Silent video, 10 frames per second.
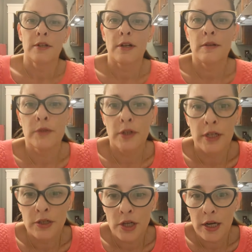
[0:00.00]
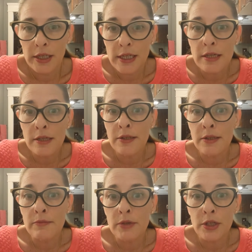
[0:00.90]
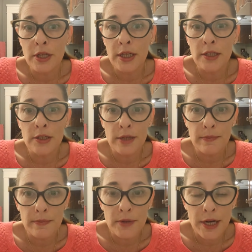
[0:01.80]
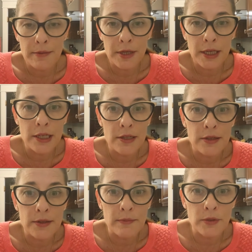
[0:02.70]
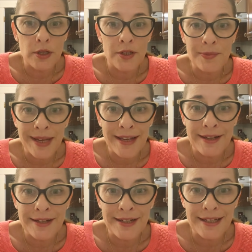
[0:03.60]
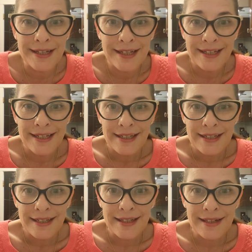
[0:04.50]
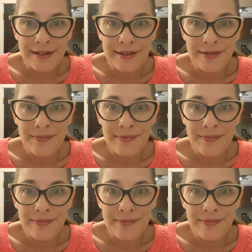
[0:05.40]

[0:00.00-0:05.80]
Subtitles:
I'm learning Chinese, I'm learning Japanese, I'm learning Spanish. So,